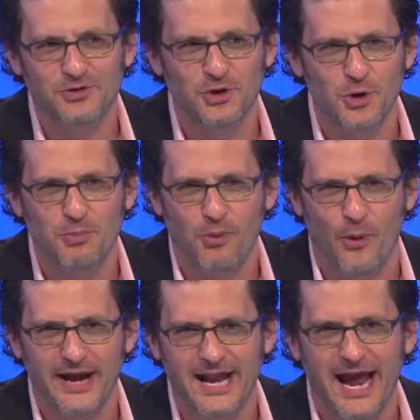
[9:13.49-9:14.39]

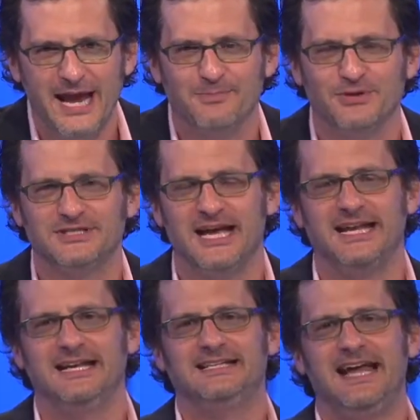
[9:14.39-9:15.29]

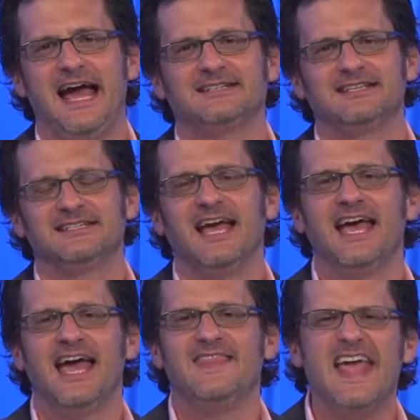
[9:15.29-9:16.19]
2.8% in taxes,
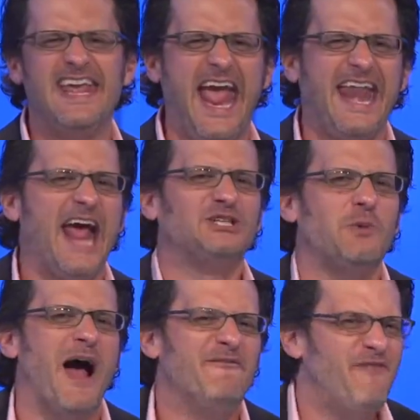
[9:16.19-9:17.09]
and they can't answer
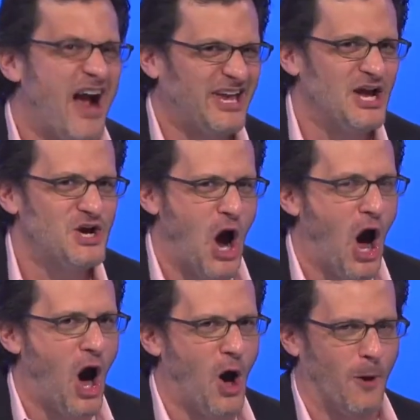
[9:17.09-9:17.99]
my fucking
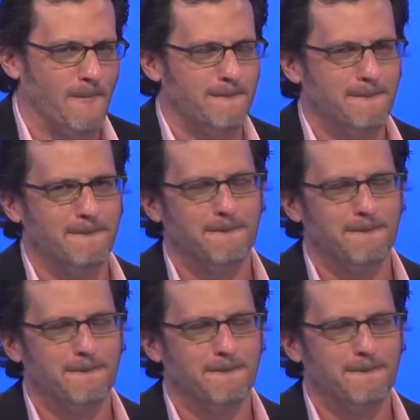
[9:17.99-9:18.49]
call!